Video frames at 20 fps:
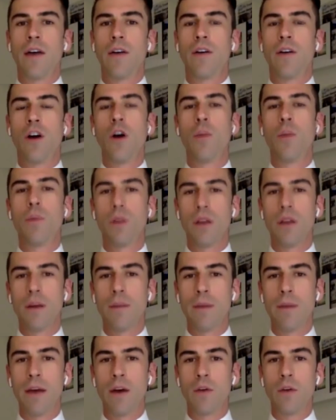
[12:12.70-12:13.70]
open
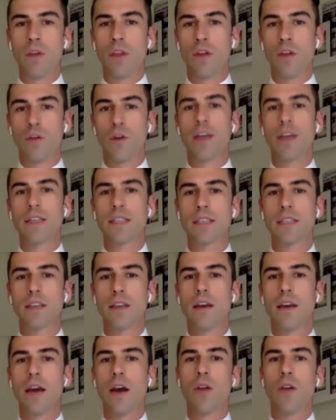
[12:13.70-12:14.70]
about the risk
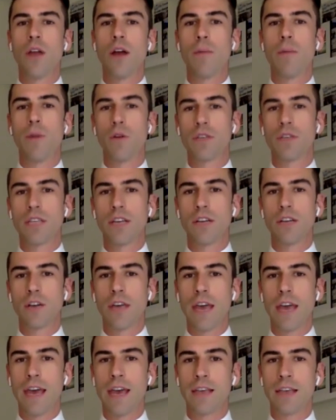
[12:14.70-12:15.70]
outlaw motorcycle
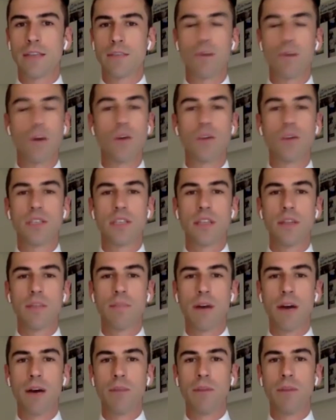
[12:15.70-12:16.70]
gangs pose to the
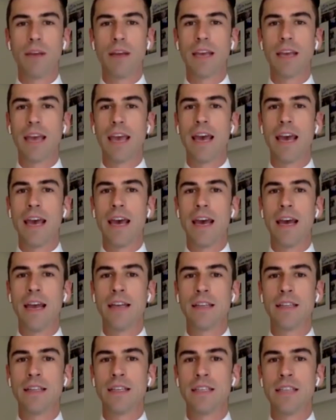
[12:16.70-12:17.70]
public
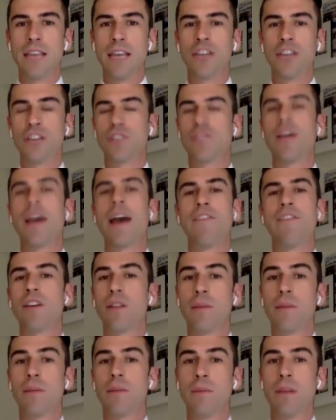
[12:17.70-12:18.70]
and the dangers of having
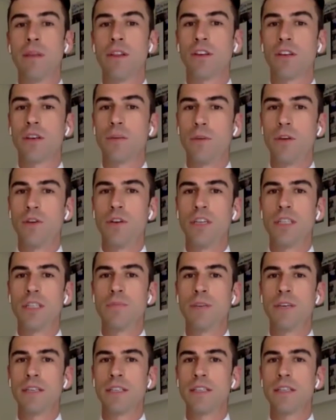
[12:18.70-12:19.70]
them in their communities,
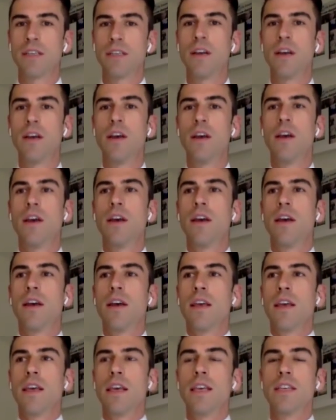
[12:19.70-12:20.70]
because
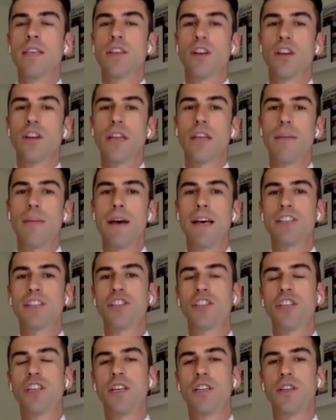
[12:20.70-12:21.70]
he's heard that
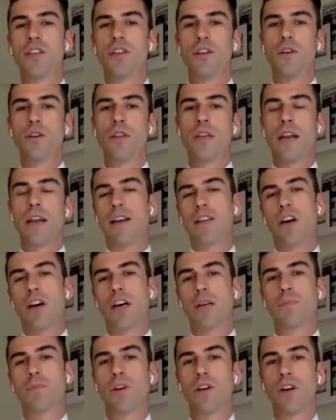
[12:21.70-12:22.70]
messaging too that I
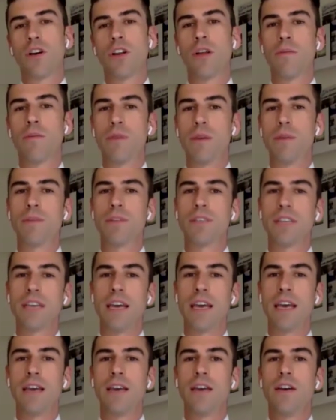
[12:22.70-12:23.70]
talked about earlier. People
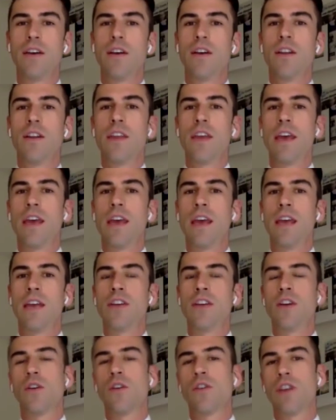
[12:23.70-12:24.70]
say they
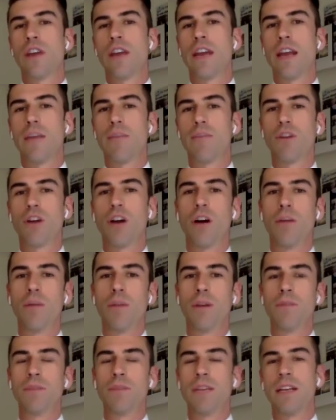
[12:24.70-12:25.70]
don't create any
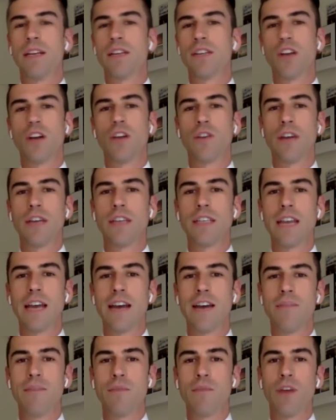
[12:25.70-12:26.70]
problems and it's all right to
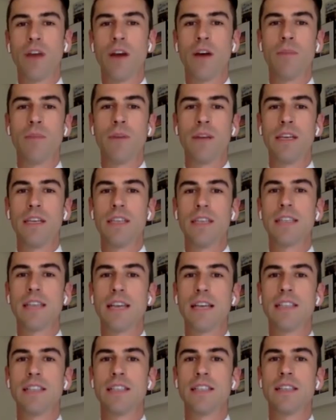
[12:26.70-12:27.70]
have them around, but he
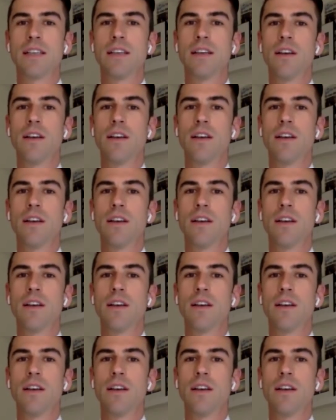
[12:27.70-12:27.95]
says